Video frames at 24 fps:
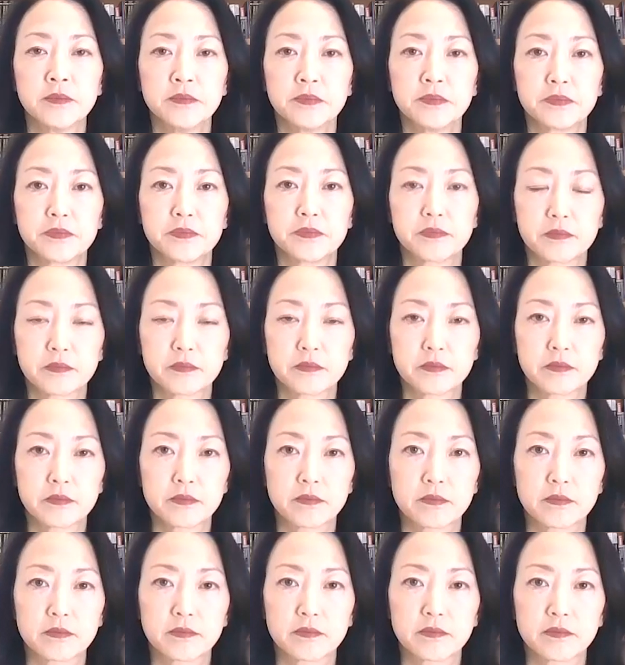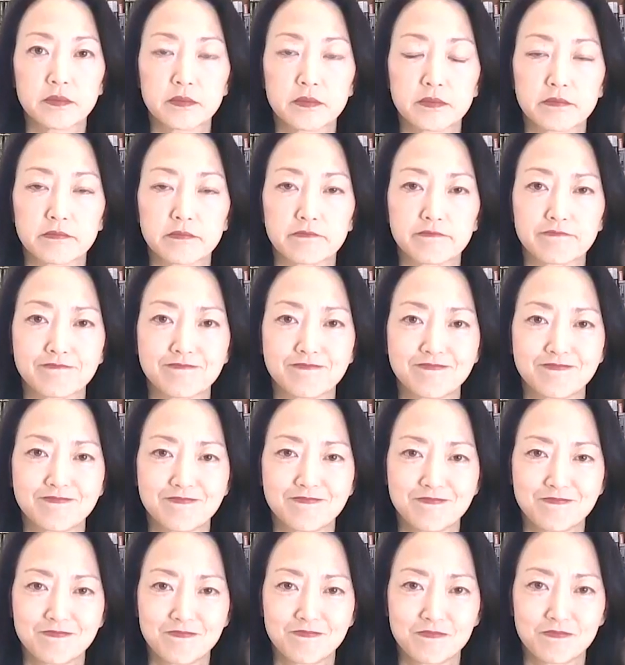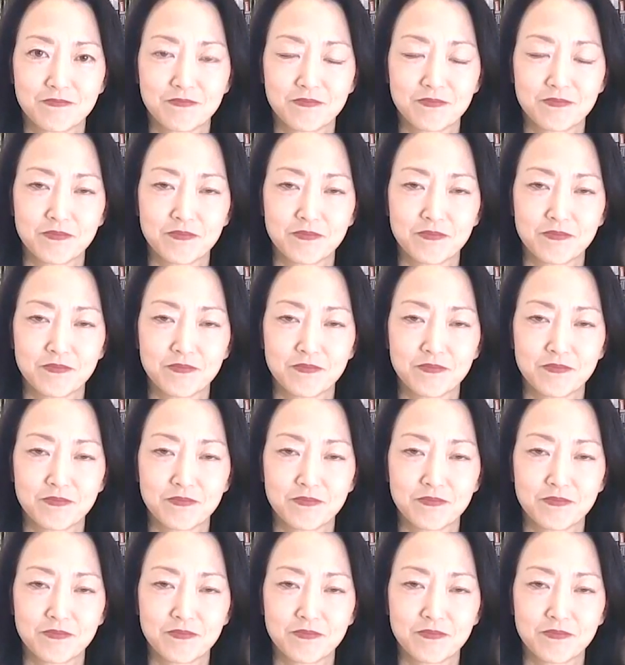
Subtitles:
[no speech]